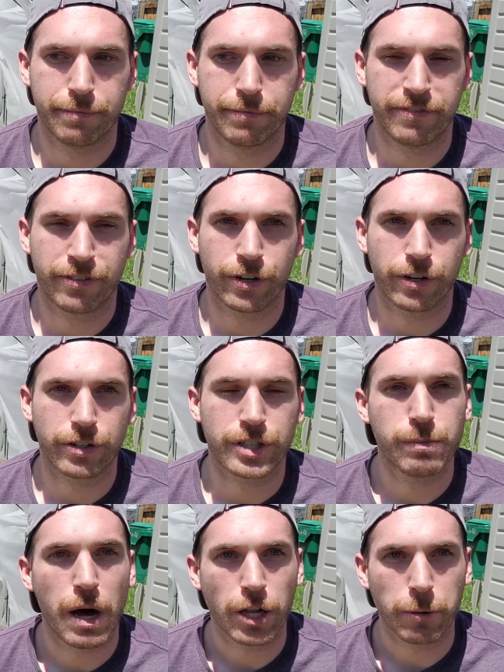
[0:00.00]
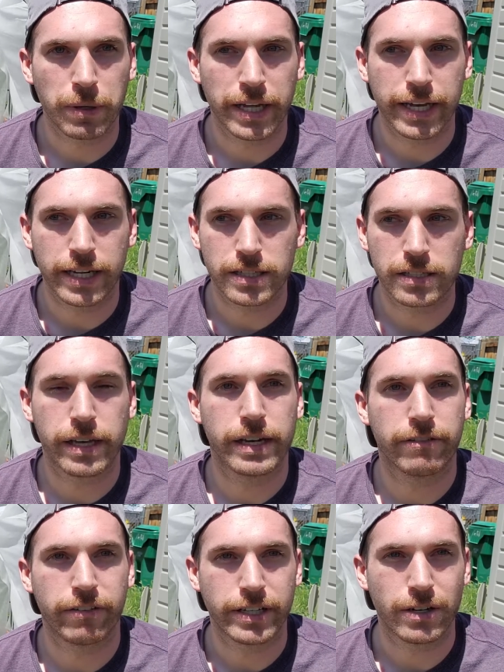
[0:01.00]
For smaller plants, they
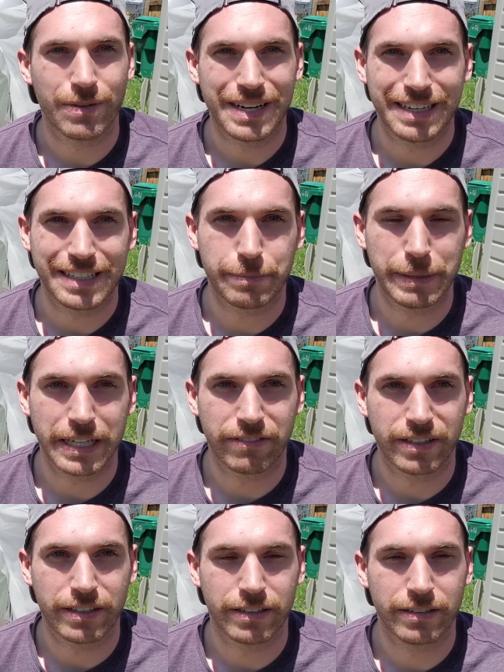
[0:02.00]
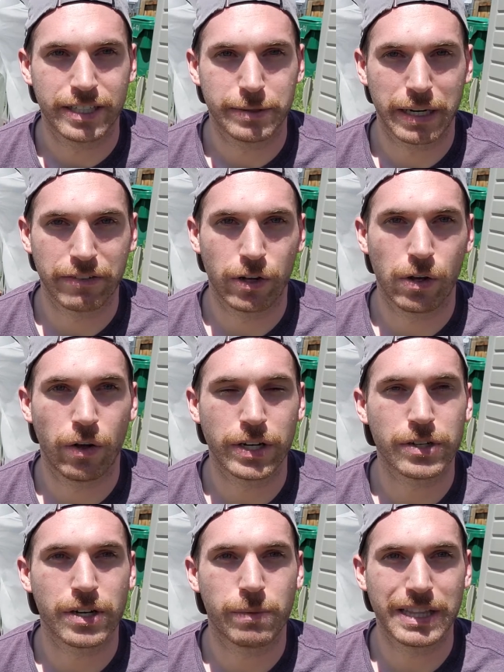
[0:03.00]
definitely don't need as big of a hole, and you
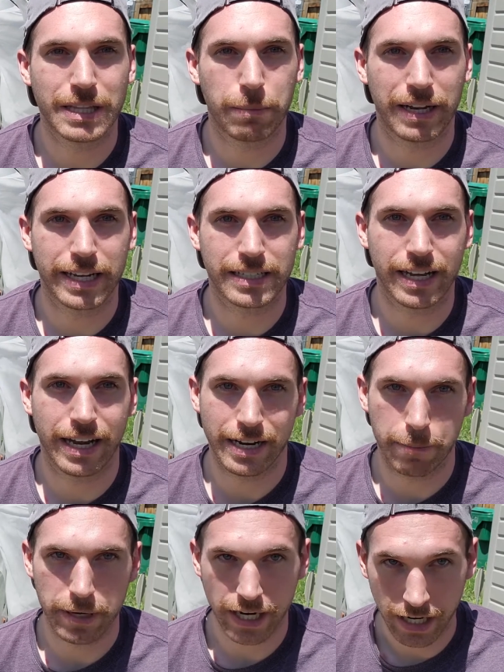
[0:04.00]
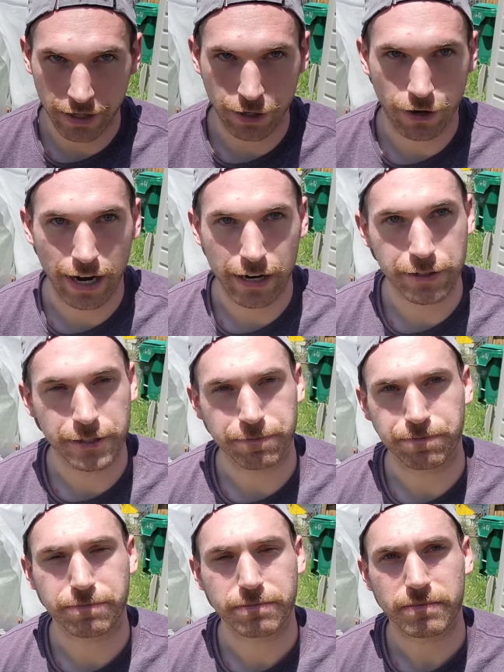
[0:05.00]
don't want the plant to end up being underground,
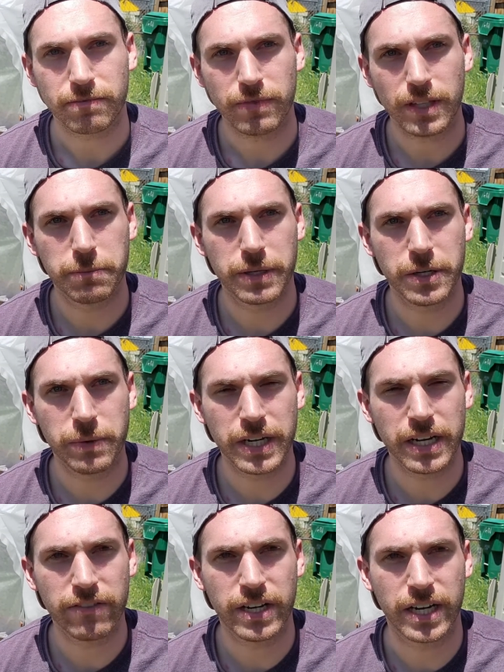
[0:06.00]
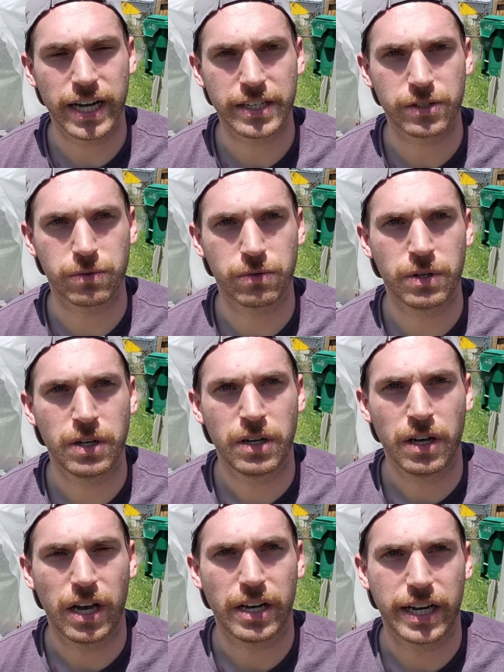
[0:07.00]
but you want to give it a nice
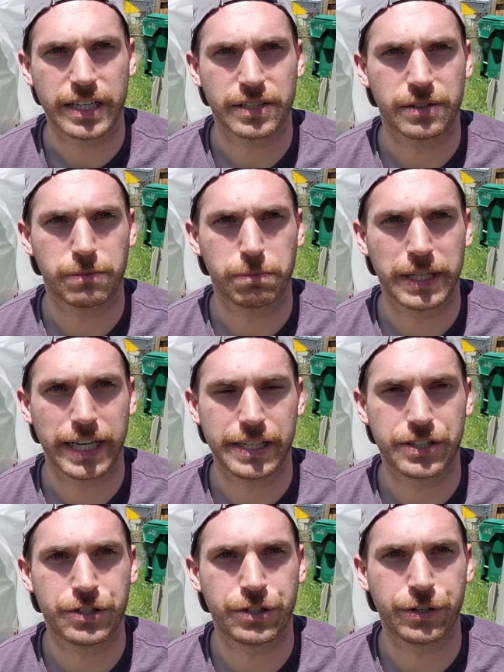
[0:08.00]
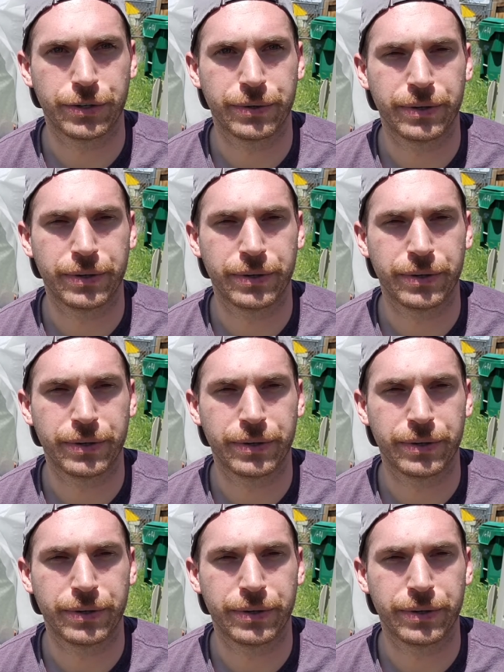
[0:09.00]
place to